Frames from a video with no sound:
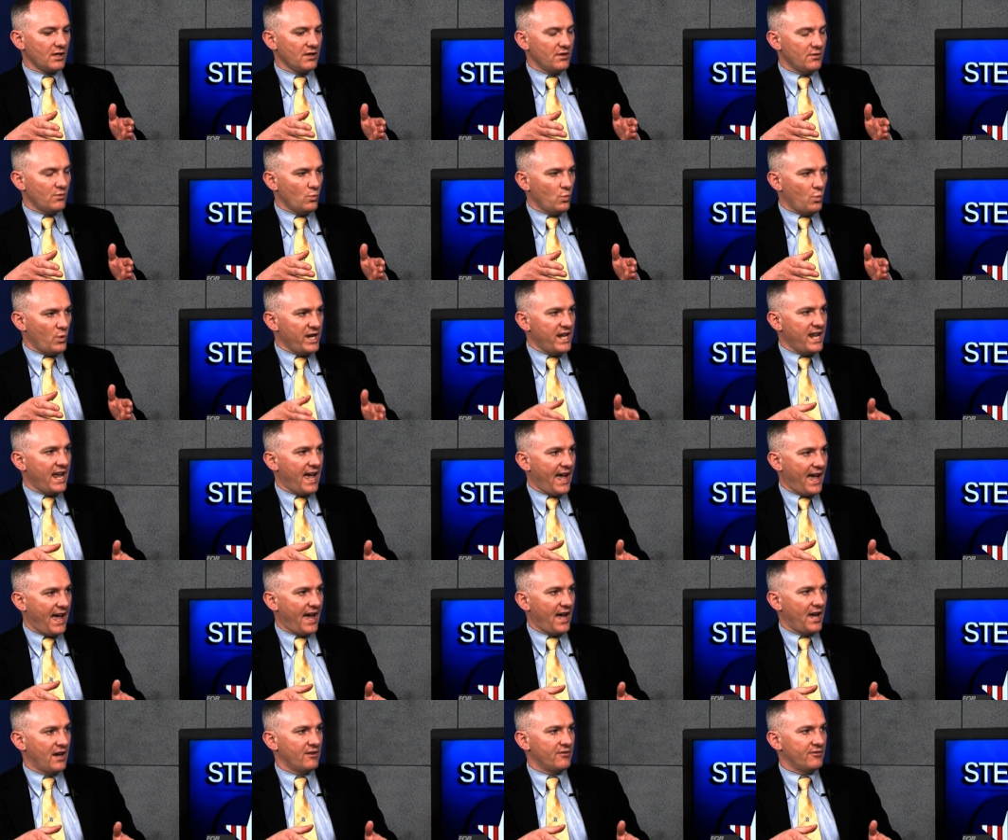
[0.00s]
we
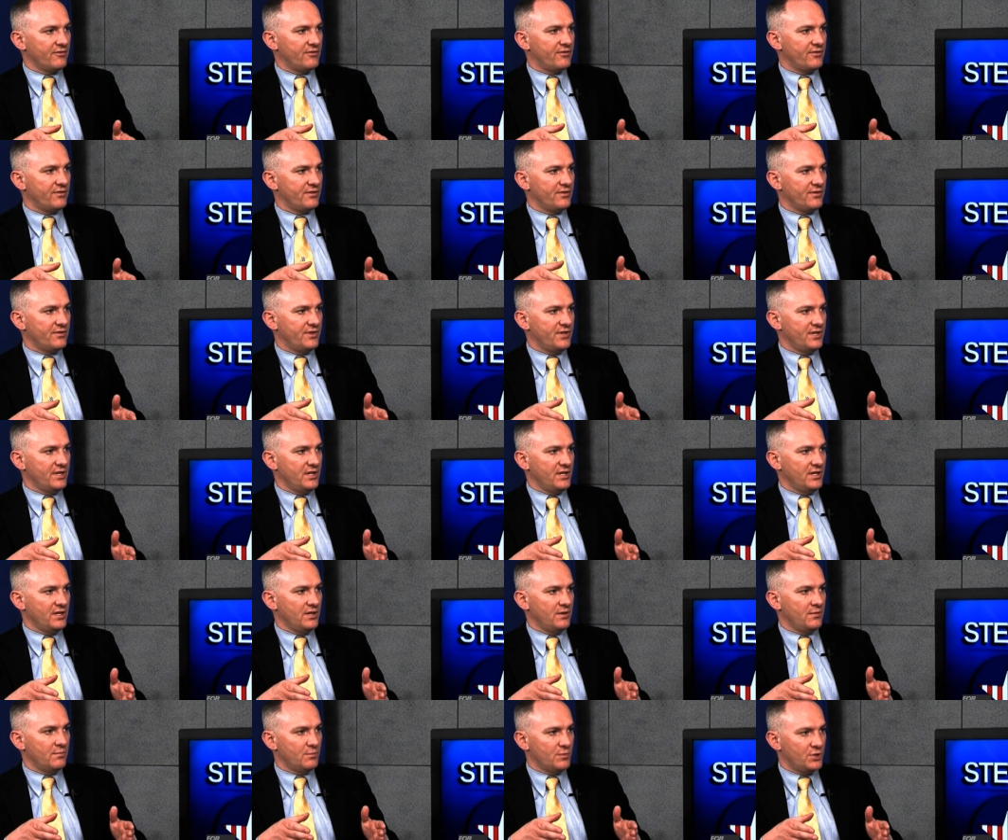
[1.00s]
have
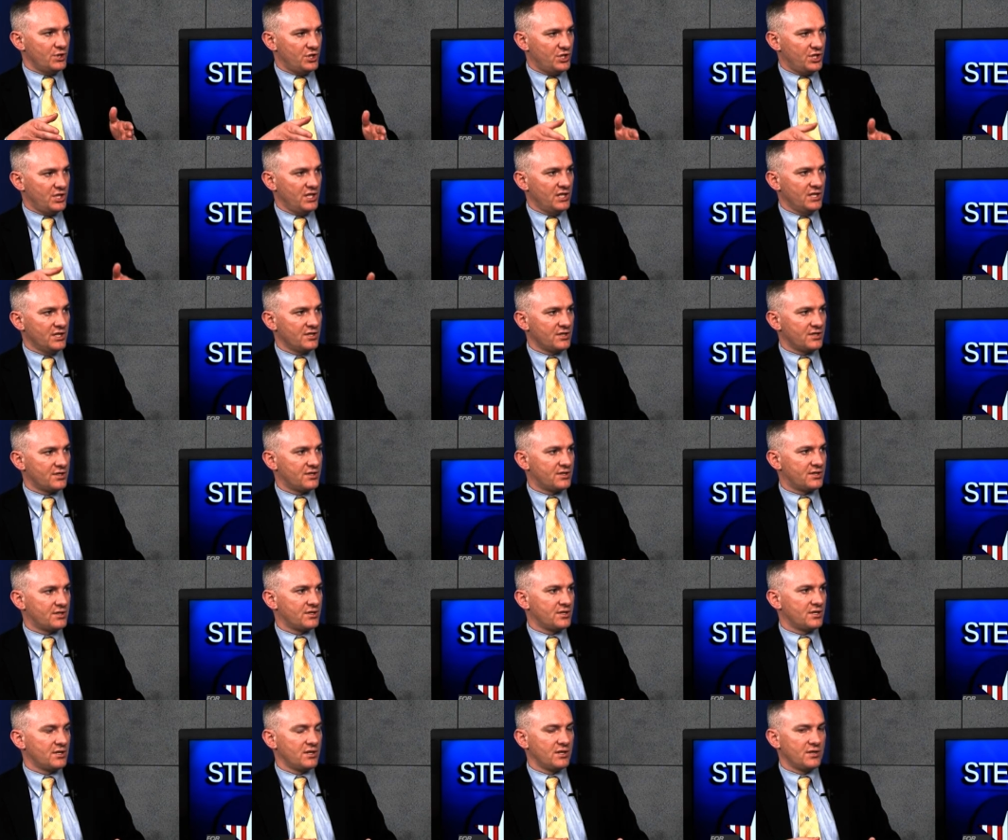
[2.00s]
the machinists,